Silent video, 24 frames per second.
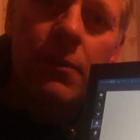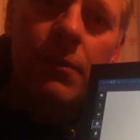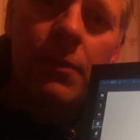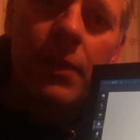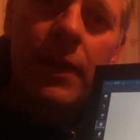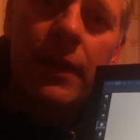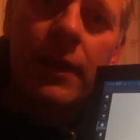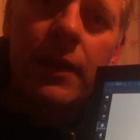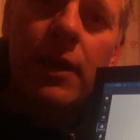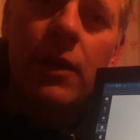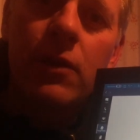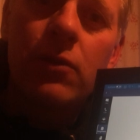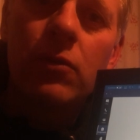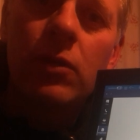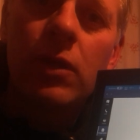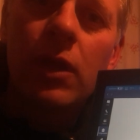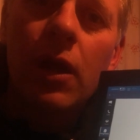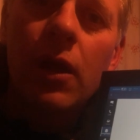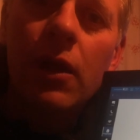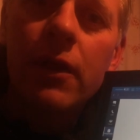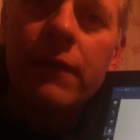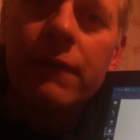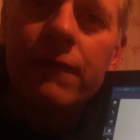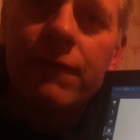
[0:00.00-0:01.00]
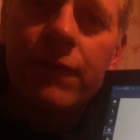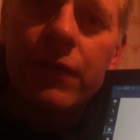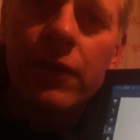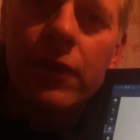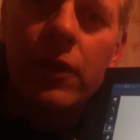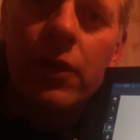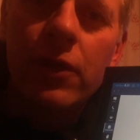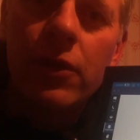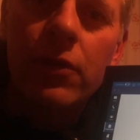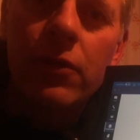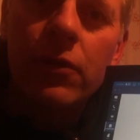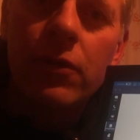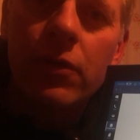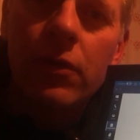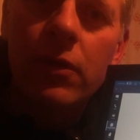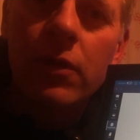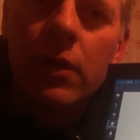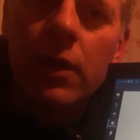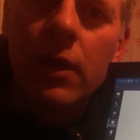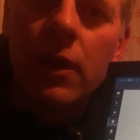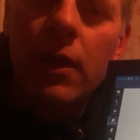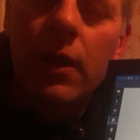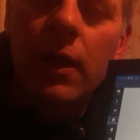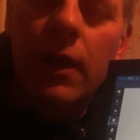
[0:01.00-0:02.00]
to go live for you.
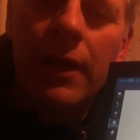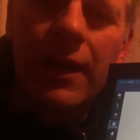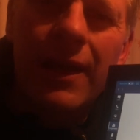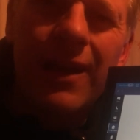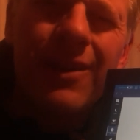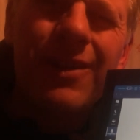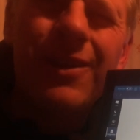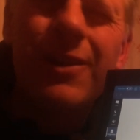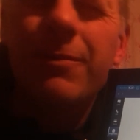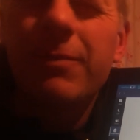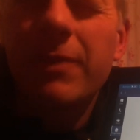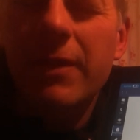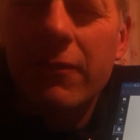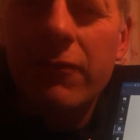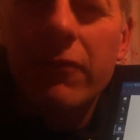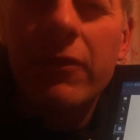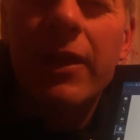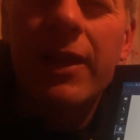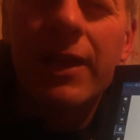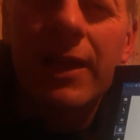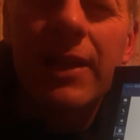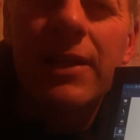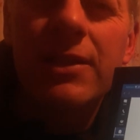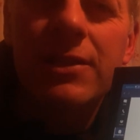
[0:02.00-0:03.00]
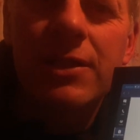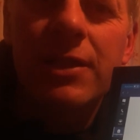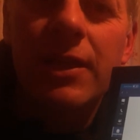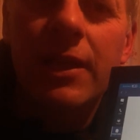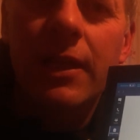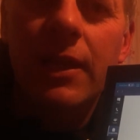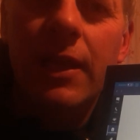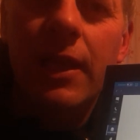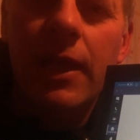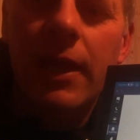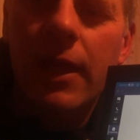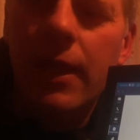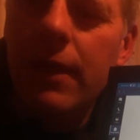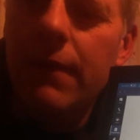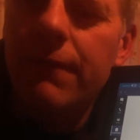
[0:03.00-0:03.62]
Now, I'm going to be realistic here.